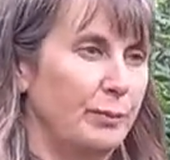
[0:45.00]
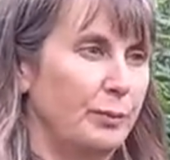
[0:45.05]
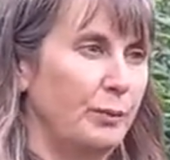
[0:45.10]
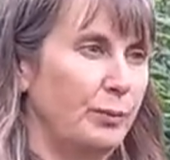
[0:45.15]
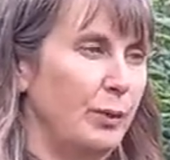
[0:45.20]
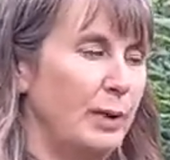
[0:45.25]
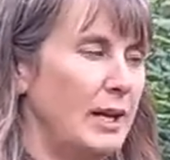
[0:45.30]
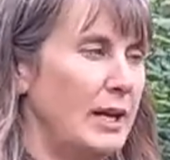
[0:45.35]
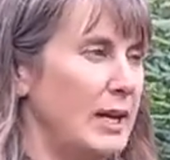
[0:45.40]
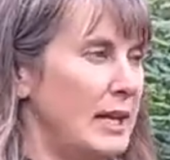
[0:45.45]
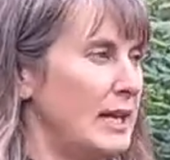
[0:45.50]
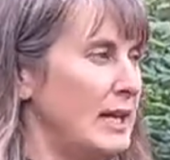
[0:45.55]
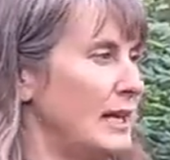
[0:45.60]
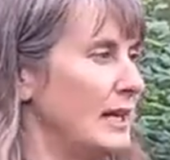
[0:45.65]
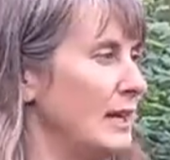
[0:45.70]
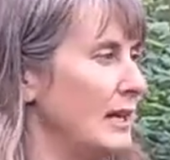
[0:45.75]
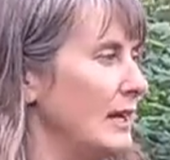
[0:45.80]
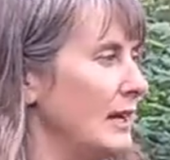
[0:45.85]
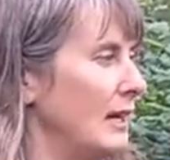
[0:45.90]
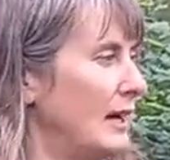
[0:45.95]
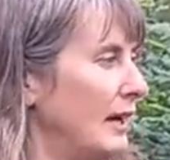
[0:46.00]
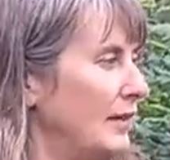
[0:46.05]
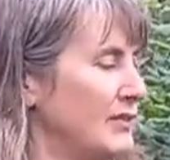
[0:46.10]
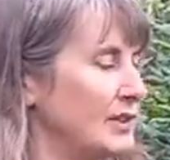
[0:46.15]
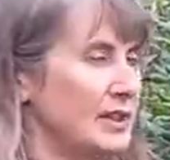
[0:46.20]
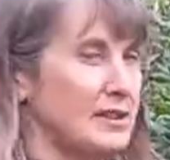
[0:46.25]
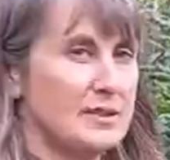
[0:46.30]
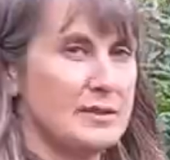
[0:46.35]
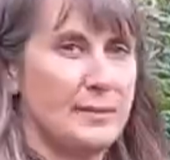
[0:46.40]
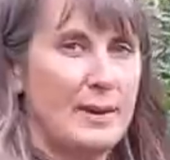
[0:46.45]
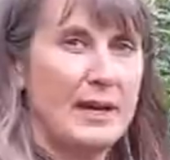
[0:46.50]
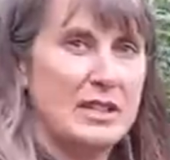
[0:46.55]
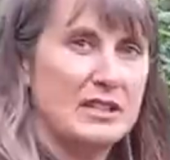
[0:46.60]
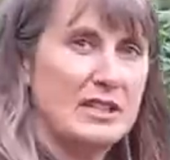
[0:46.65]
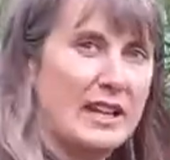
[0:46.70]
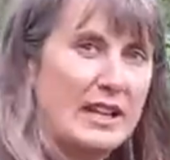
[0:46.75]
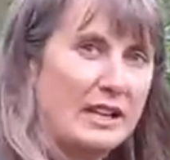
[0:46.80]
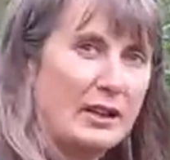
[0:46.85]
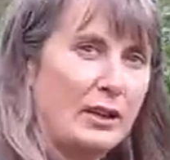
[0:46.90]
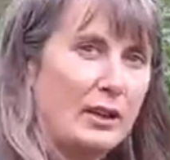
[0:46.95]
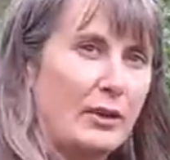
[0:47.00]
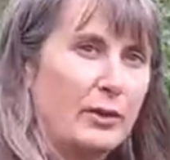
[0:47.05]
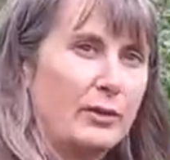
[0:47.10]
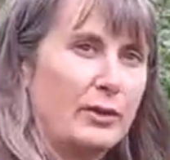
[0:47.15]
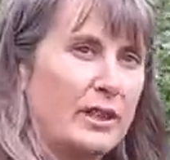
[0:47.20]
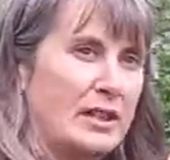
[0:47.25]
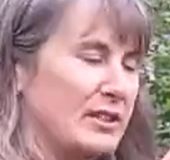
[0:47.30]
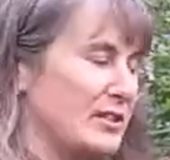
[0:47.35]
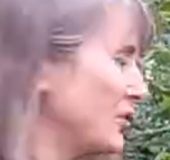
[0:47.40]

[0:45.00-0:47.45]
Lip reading: we have done some hedge laying along this